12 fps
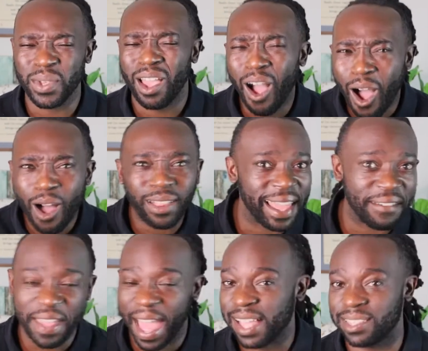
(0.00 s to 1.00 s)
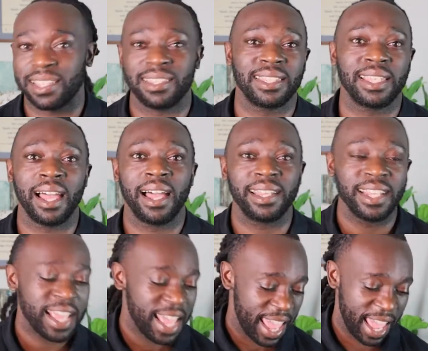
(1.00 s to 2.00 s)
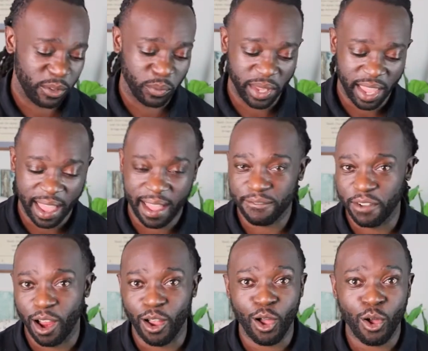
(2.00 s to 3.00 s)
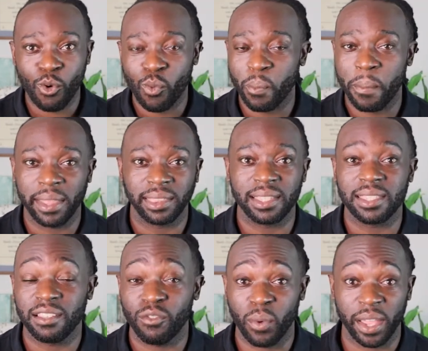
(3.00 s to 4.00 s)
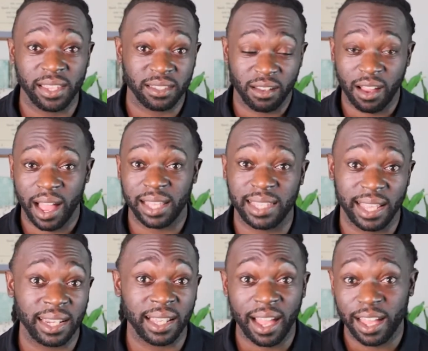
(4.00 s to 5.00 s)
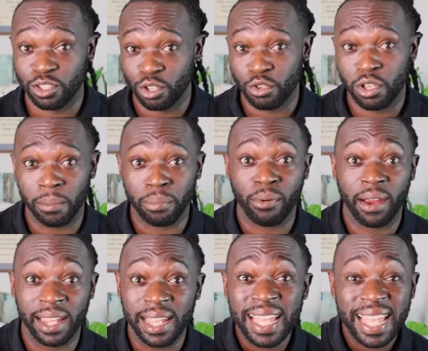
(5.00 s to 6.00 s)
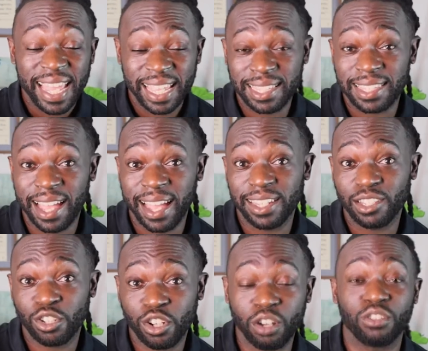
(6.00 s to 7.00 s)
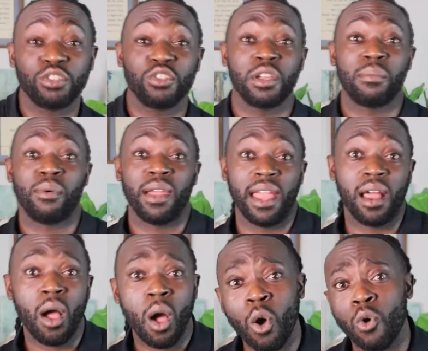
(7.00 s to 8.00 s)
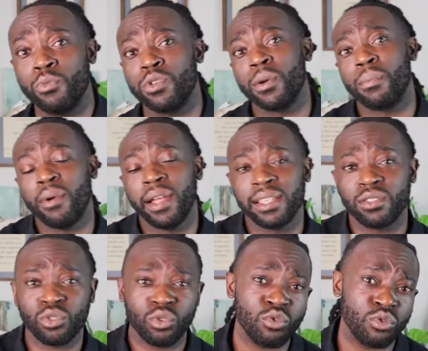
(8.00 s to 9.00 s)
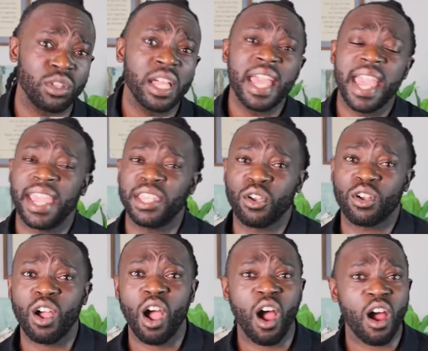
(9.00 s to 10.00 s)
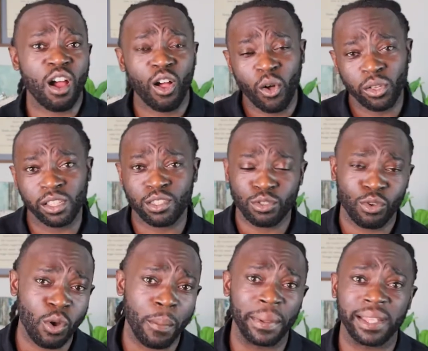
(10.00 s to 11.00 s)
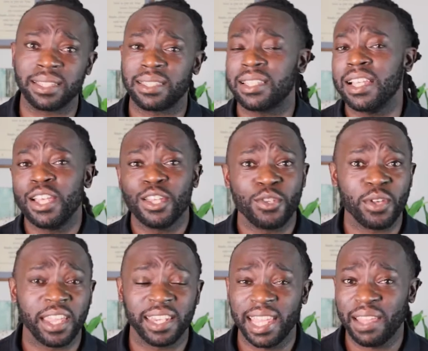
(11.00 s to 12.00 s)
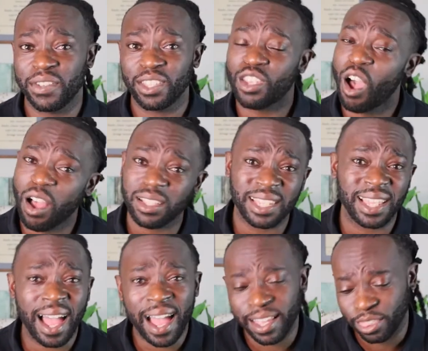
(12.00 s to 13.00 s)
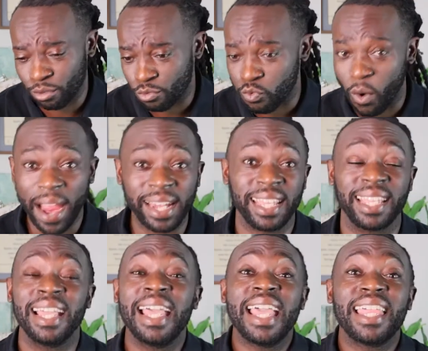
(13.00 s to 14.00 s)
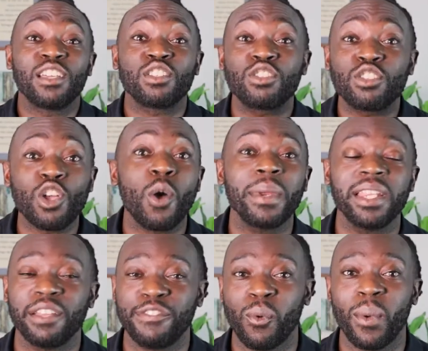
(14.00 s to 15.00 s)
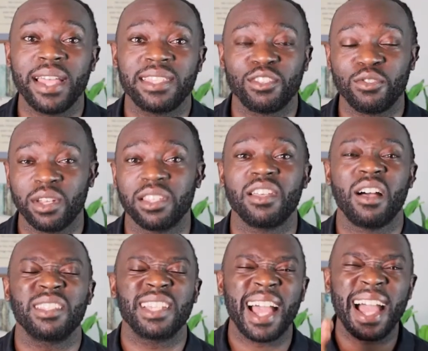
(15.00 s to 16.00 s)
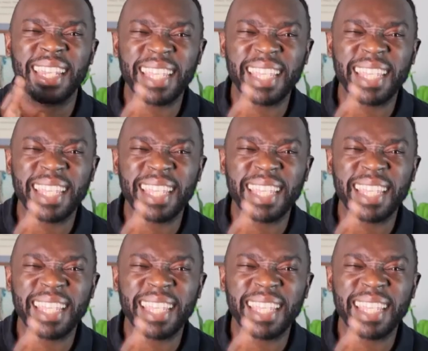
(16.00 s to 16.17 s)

We all have access to God, and we have our own methods of ways of contacting God. So you can pray inside church, you can pray at home, you can pray at school, in your car, on the school bus. You can even talk to God through writing. There's so many different ways that you can talk to God.